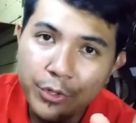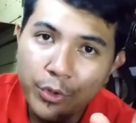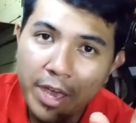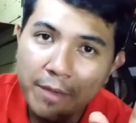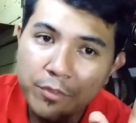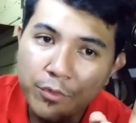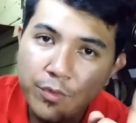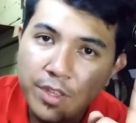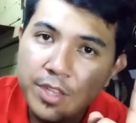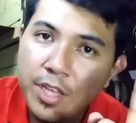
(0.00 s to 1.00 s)
you have to
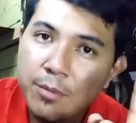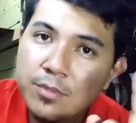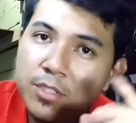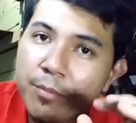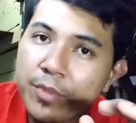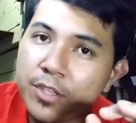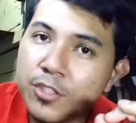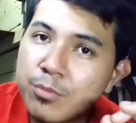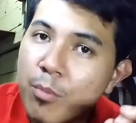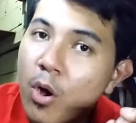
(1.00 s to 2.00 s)
feed them something
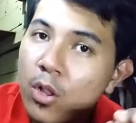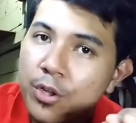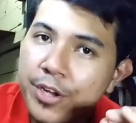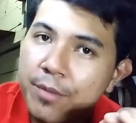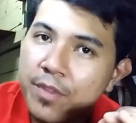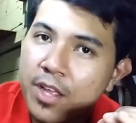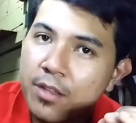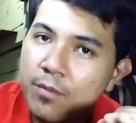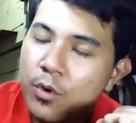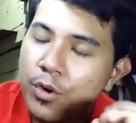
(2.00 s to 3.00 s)
smaller than
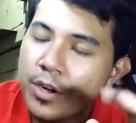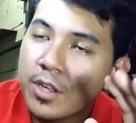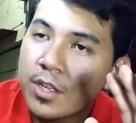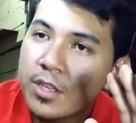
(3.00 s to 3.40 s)
them, or